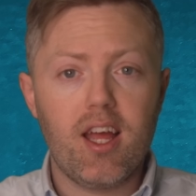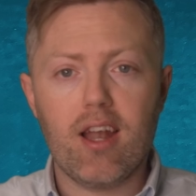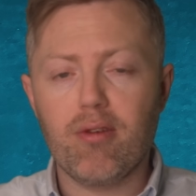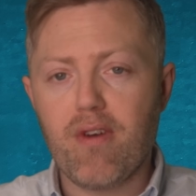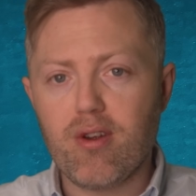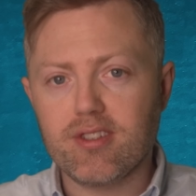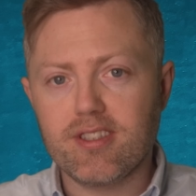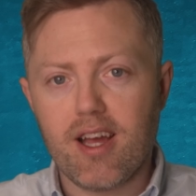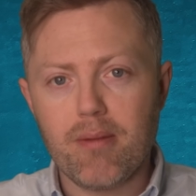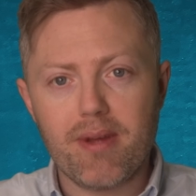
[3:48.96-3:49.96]
Hello,
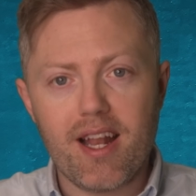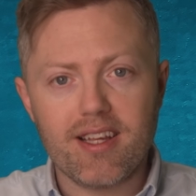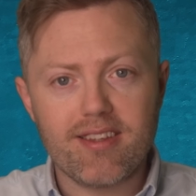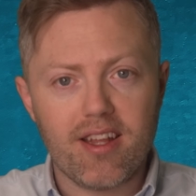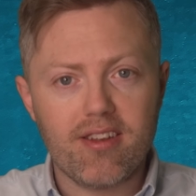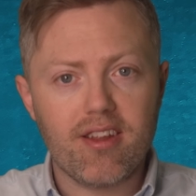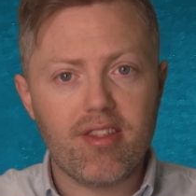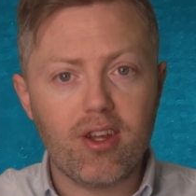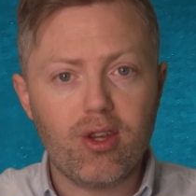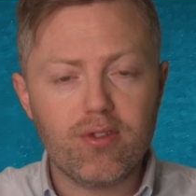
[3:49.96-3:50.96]
folks. I'm Ben Alexander.
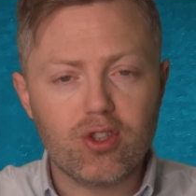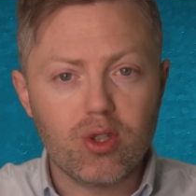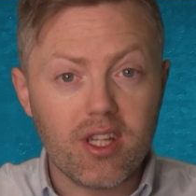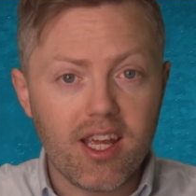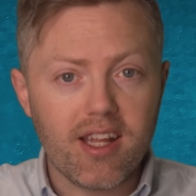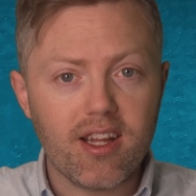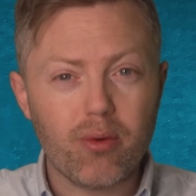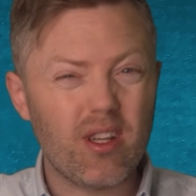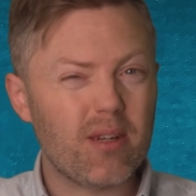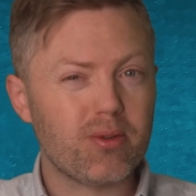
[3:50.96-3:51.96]
Thank you for tuning in. I
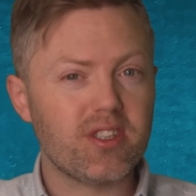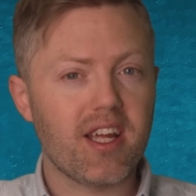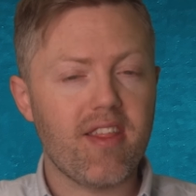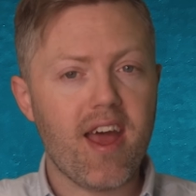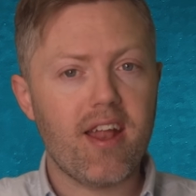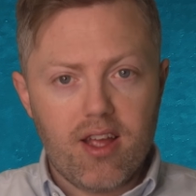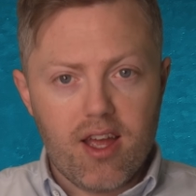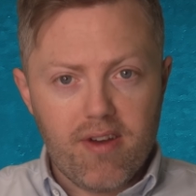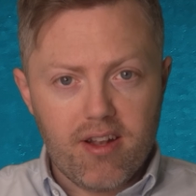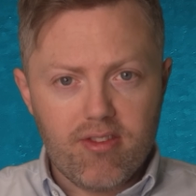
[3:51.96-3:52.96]
really appreciate that.
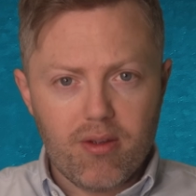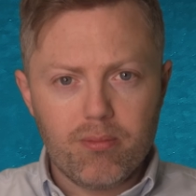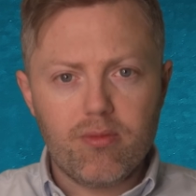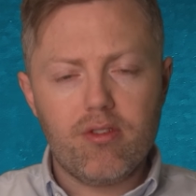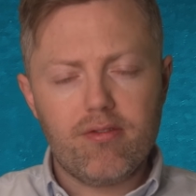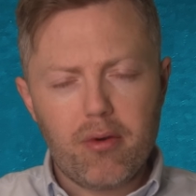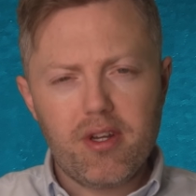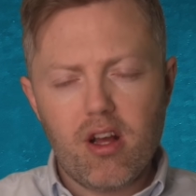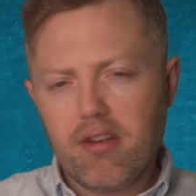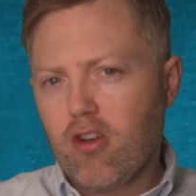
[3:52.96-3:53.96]
I've had some very
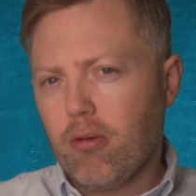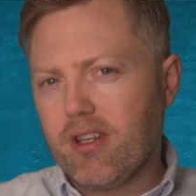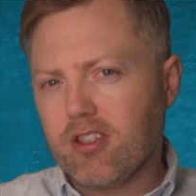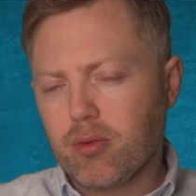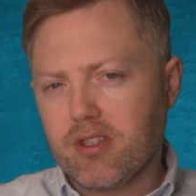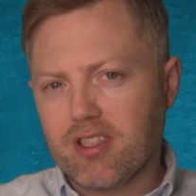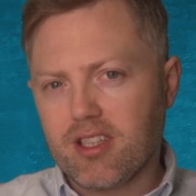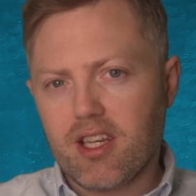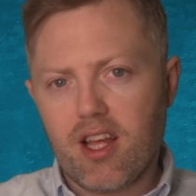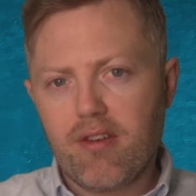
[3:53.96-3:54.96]
nice comments
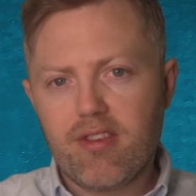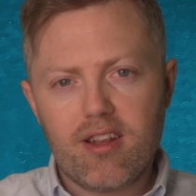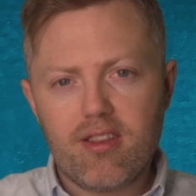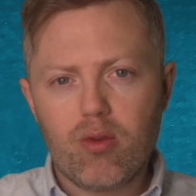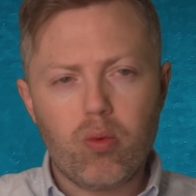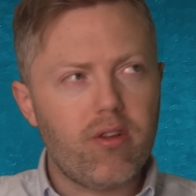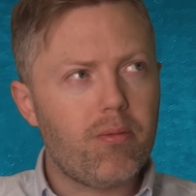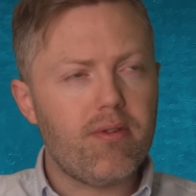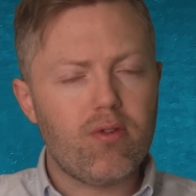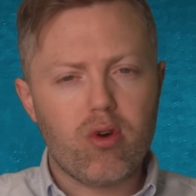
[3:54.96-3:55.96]
recently. I've said this once
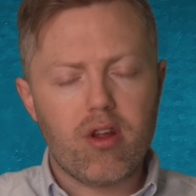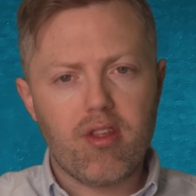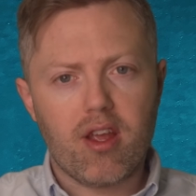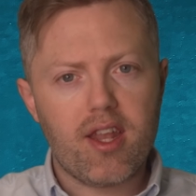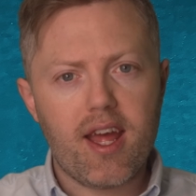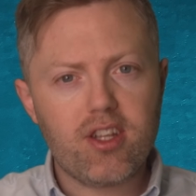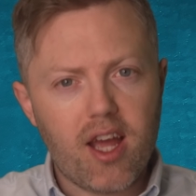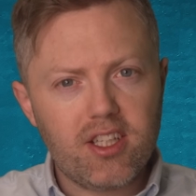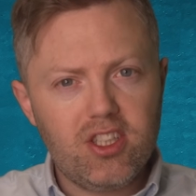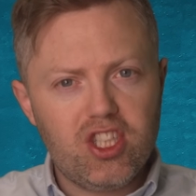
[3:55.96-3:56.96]
before, I think, and I,
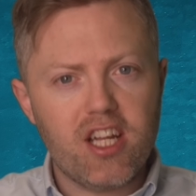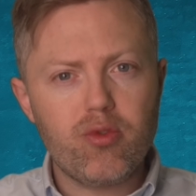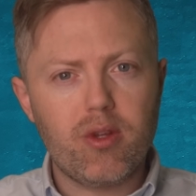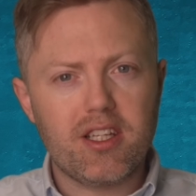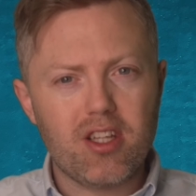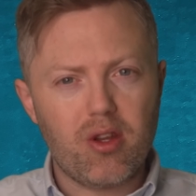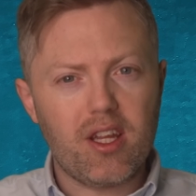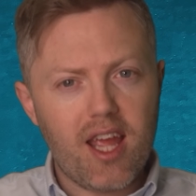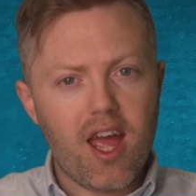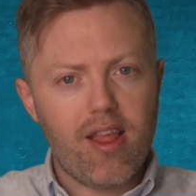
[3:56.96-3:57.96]
I generally
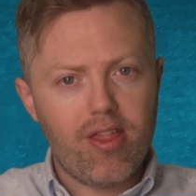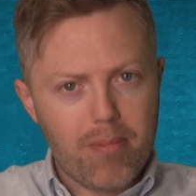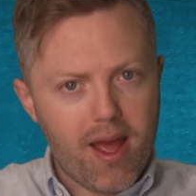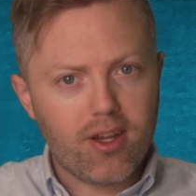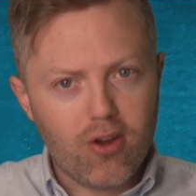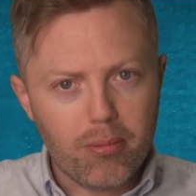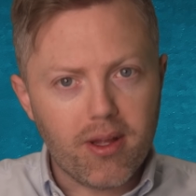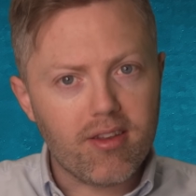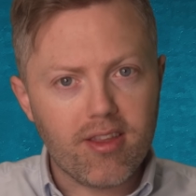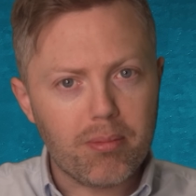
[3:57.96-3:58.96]
don't get the bad
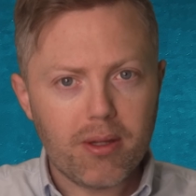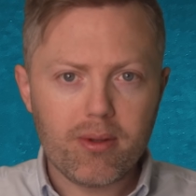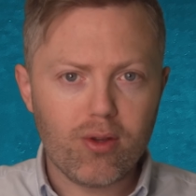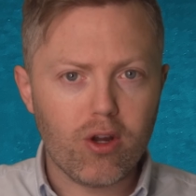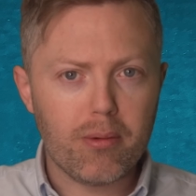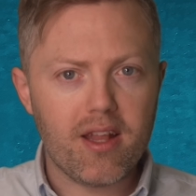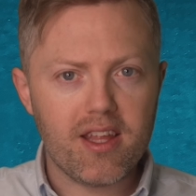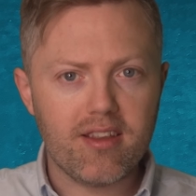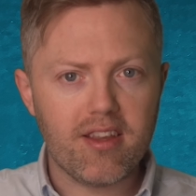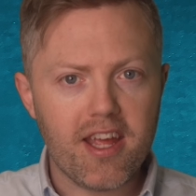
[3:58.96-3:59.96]
comments that people talk about on
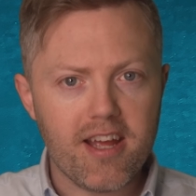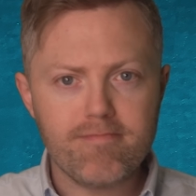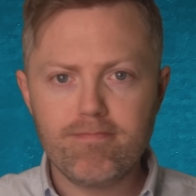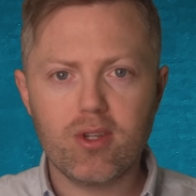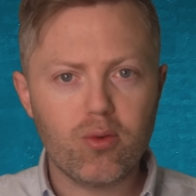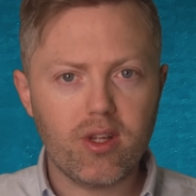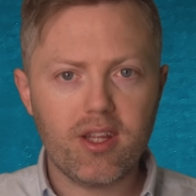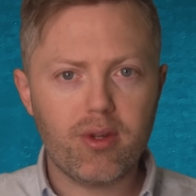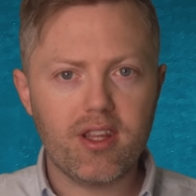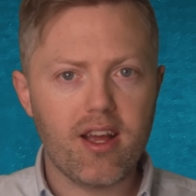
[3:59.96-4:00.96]
the internet.
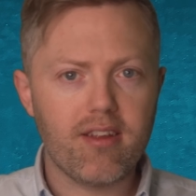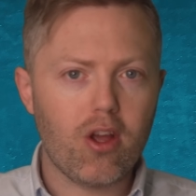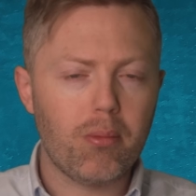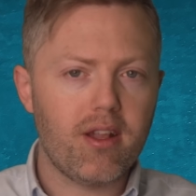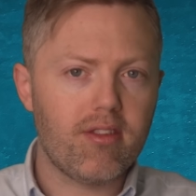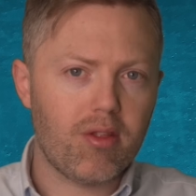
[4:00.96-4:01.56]
Really, really nice comments.